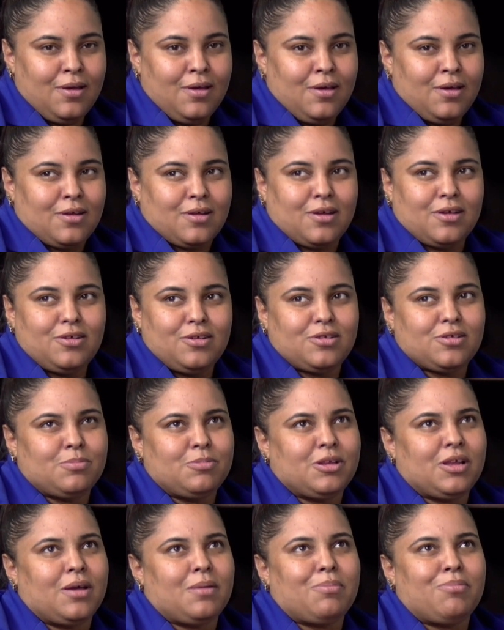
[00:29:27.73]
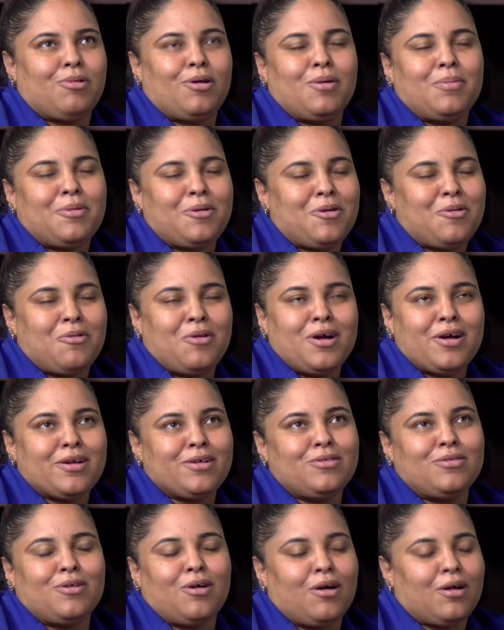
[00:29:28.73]
And I used to be like, Papa, why are
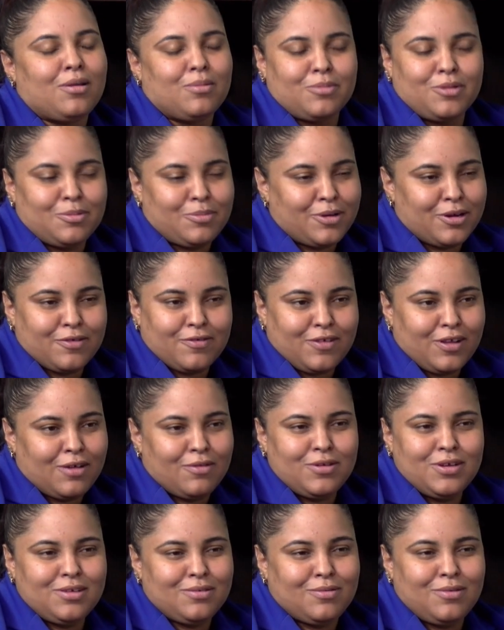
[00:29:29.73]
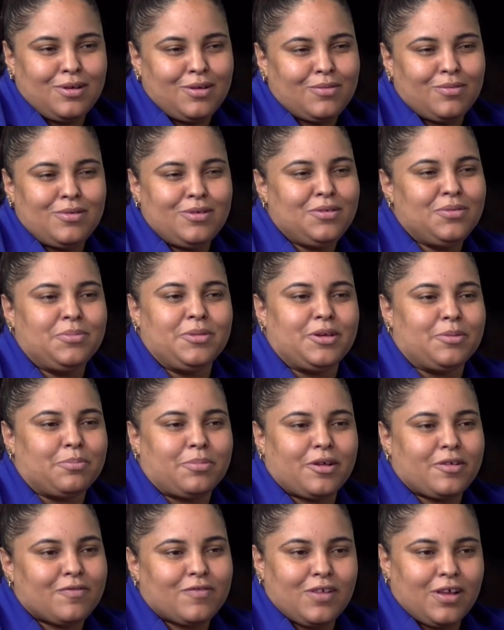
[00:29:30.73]
you calling me Butterfly? What do you mean
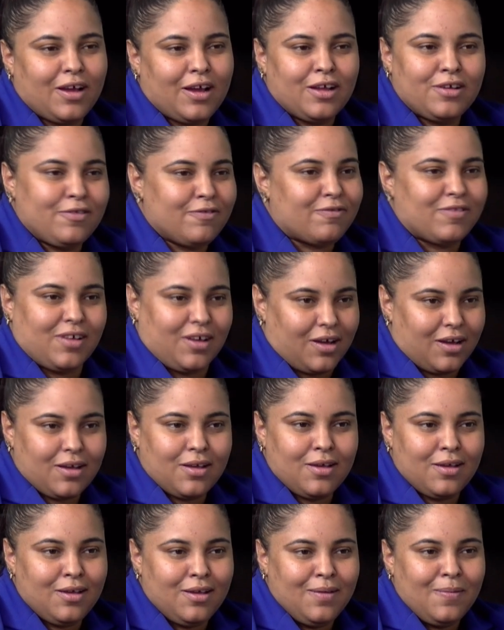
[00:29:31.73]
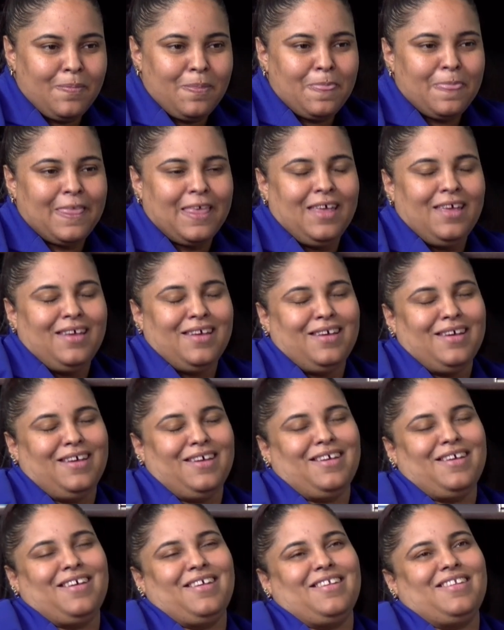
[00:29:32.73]
butterfly? I don't fly.
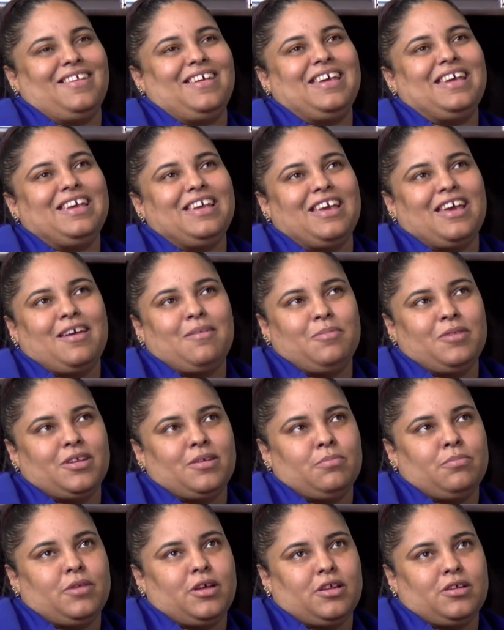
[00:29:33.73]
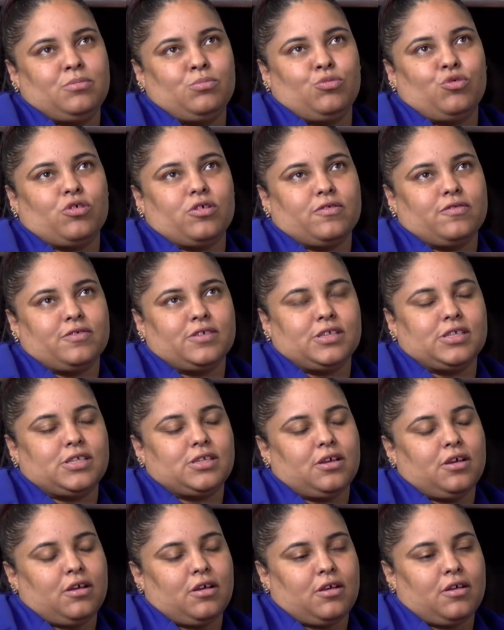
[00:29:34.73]
And he gave me the metamorphosis
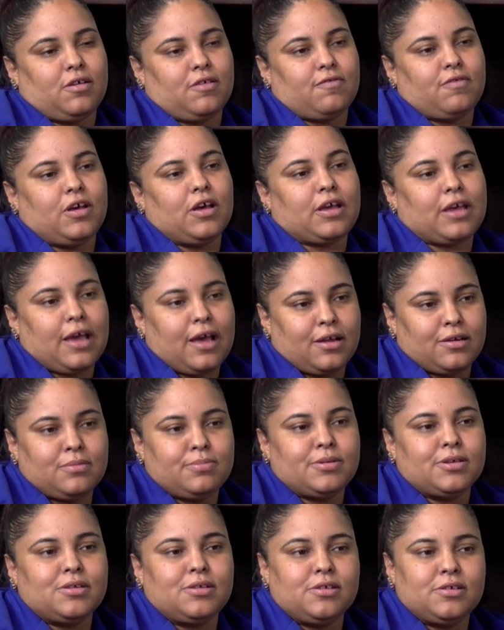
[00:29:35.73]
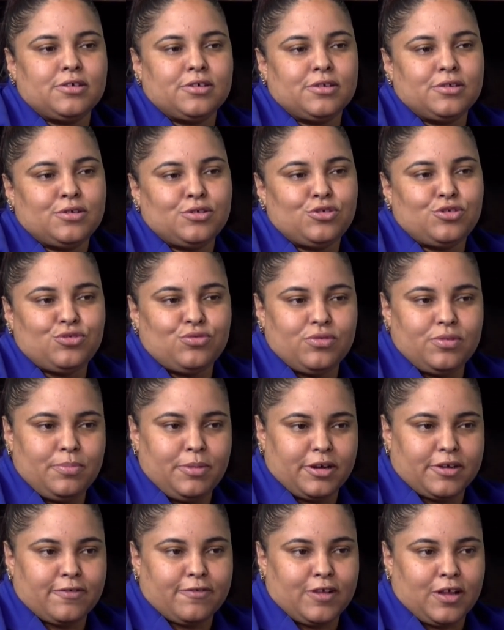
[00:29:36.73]
of a caterpillar to a
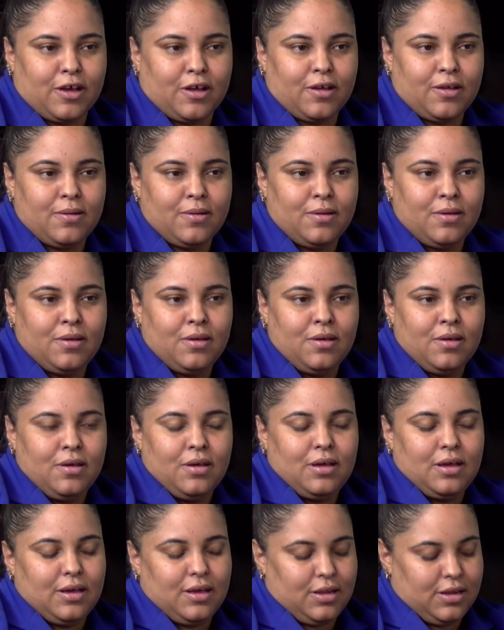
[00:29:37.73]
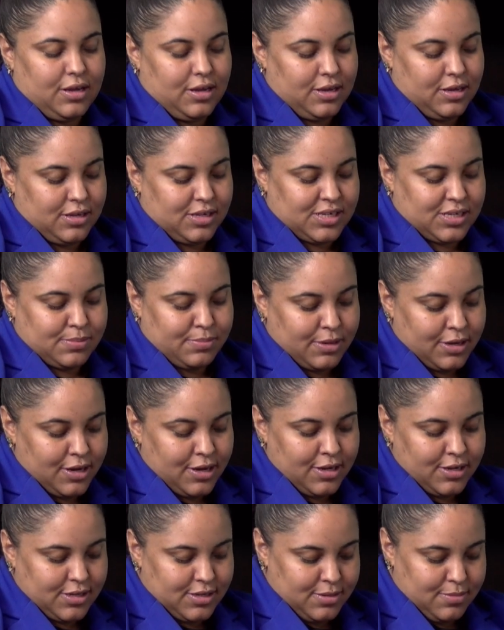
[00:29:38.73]
butterfly. And he
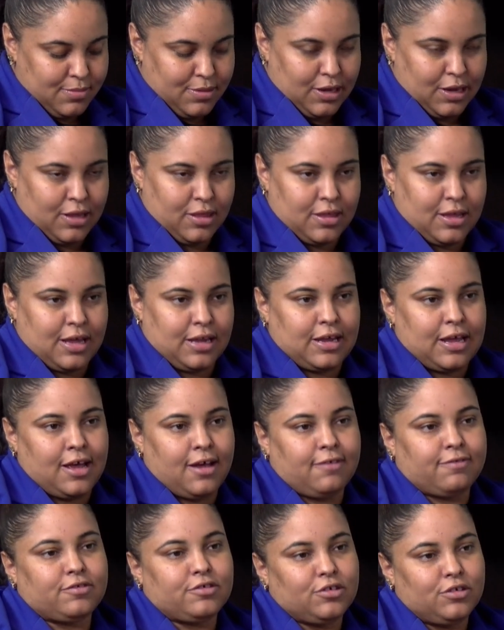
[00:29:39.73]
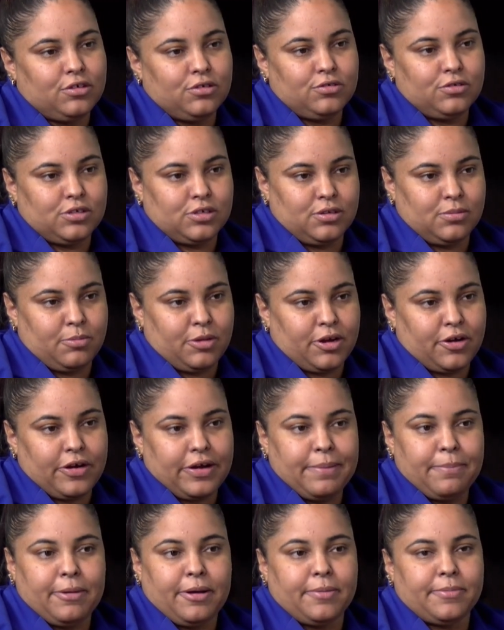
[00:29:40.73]
explained to me that after losing my
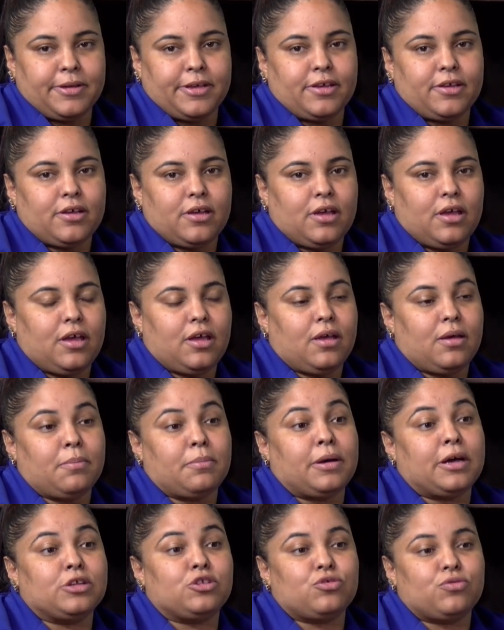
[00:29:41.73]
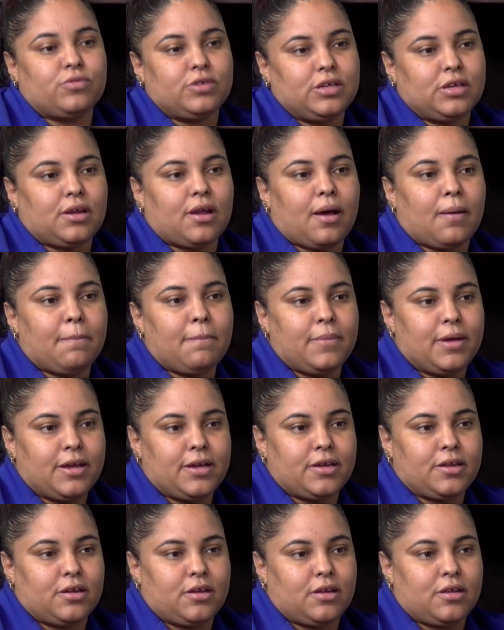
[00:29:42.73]
grandmommy and my twin not
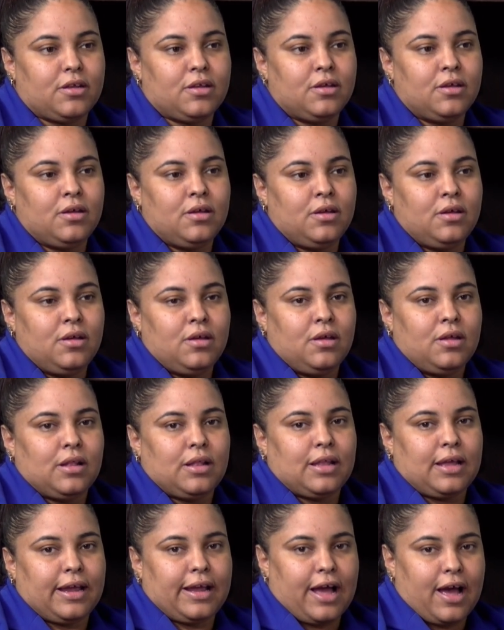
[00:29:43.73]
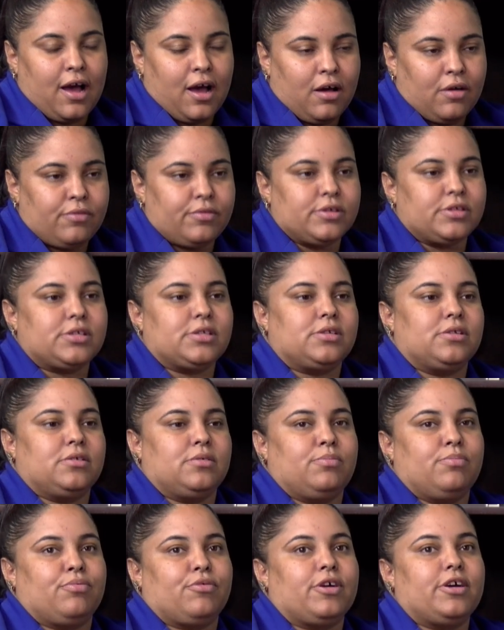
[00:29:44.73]
making it, like I was the
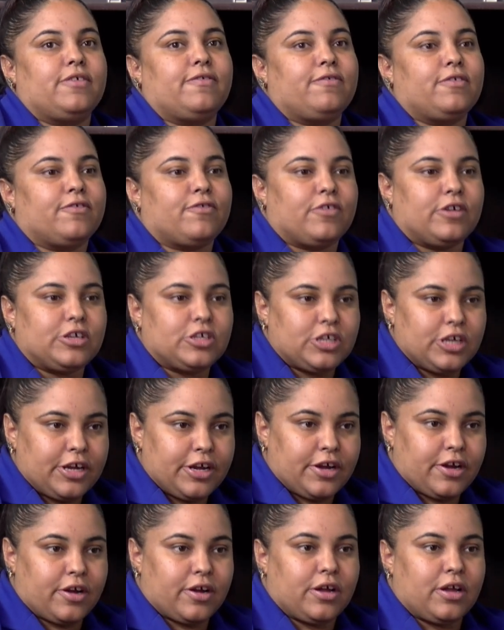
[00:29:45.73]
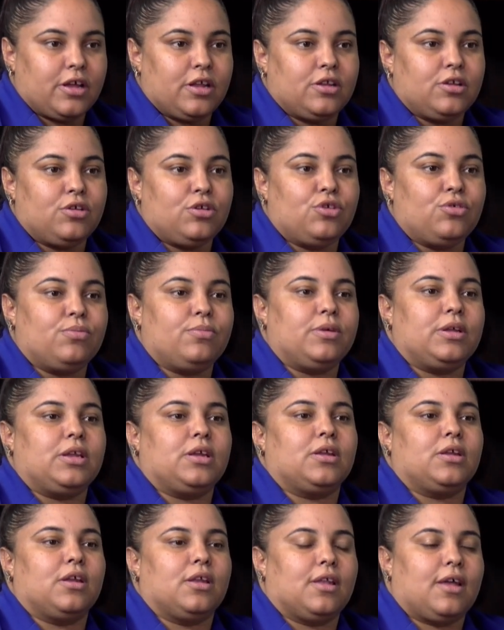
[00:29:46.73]
breath of fresh air and the new
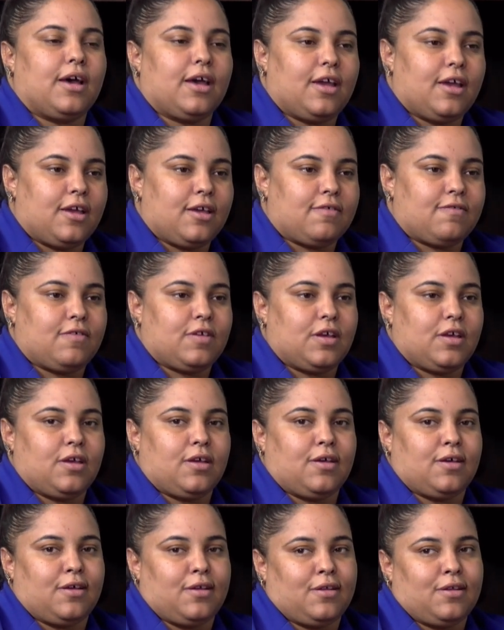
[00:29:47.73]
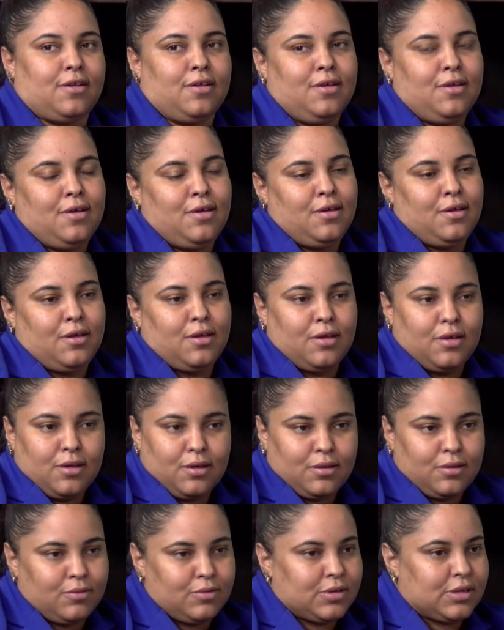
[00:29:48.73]
meaning of life. And
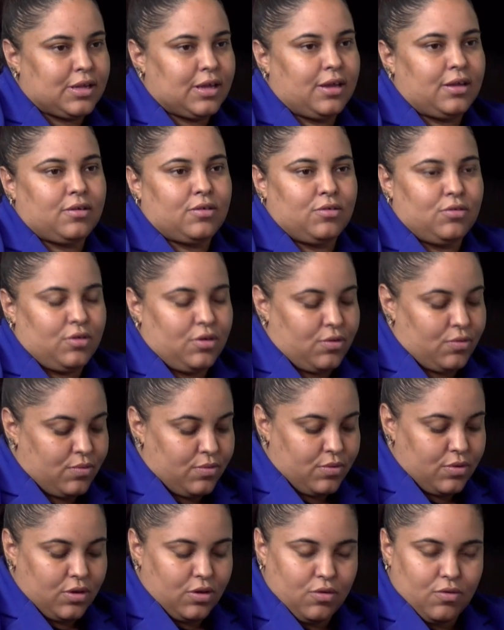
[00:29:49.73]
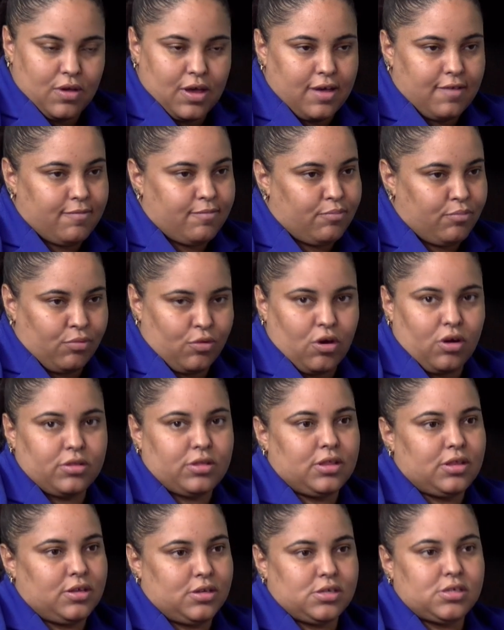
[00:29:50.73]
he was like, you know, you have
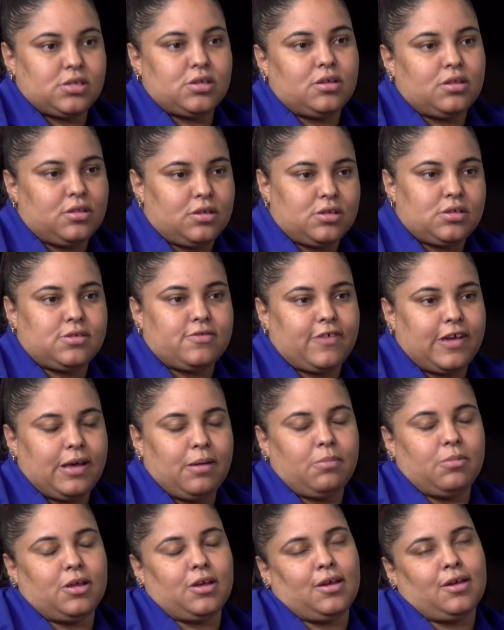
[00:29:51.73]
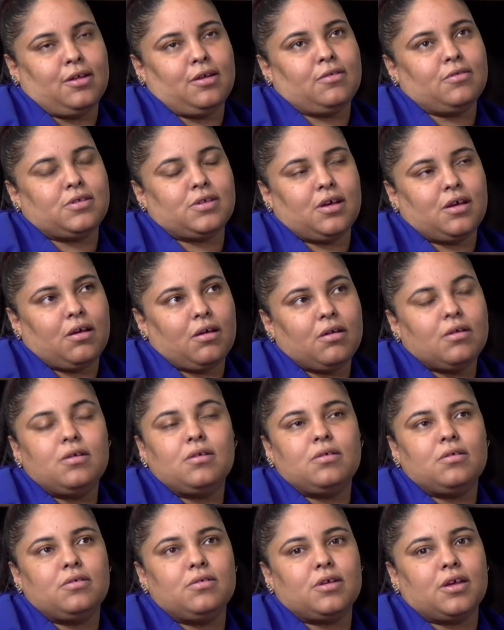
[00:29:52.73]
brought this to this family. And I was like,
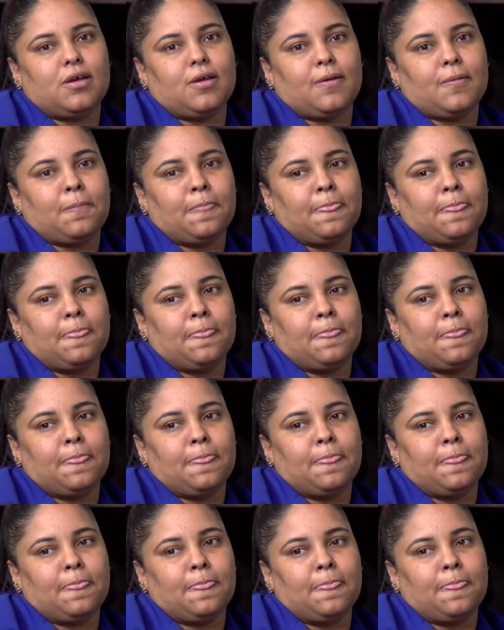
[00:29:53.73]
oh, okay.